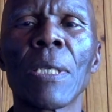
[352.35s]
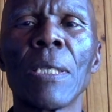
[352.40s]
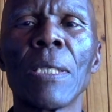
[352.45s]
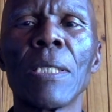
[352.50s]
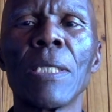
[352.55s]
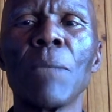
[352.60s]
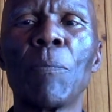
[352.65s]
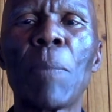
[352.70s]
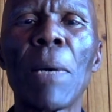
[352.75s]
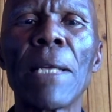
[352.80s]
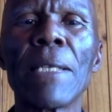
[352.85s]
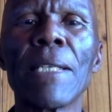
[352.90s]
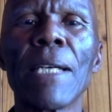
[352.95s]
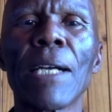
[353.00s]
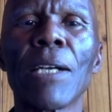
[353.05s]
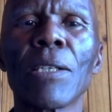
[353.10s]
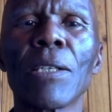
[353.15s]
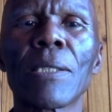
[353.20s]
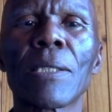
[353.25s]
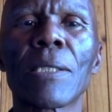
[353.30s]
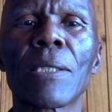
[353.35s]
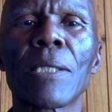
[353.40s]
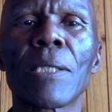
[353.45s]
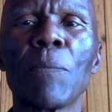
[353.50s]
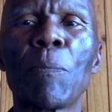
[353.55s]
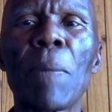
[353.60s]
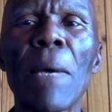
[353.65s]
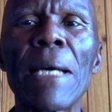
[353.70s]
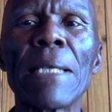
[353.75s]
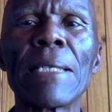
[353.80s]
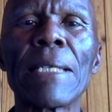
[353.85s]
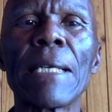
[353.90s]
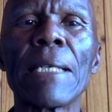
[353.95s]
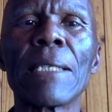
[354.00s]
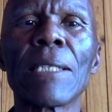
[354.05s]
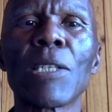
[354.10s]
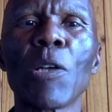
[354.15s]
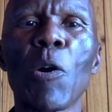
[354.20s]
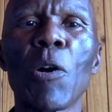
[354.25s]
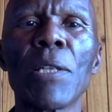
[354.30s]

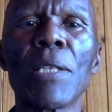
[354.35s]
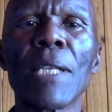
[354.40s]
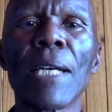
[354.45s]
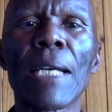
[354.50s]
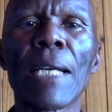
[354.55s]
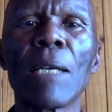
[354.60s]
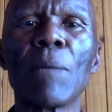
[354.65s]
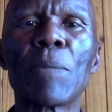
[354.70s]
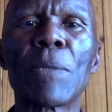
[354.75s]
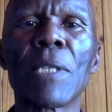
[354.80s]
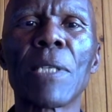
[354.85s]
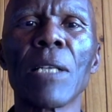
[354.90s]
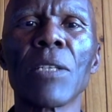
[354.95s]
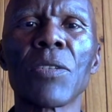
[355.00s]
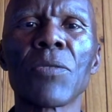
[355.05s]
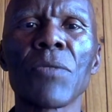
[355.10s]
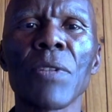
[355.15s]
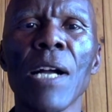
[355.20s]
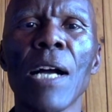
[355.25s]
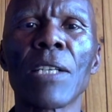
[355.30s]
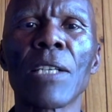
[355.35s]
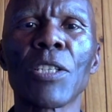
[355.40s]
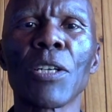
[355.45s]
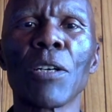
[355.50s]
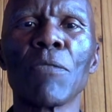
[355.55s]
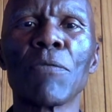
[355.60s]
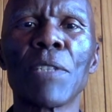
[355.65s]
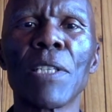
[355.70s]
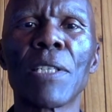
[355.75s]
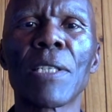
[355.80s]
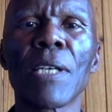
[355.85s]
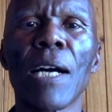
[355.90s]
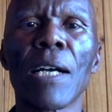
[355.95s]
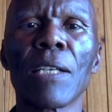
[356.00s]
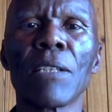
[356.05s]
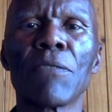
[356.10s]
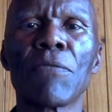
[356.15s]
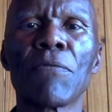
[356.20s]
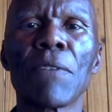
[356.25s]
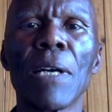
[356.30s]
dependent on the capital structure of the
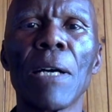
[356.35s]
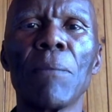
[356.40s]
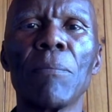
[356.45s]
target firm.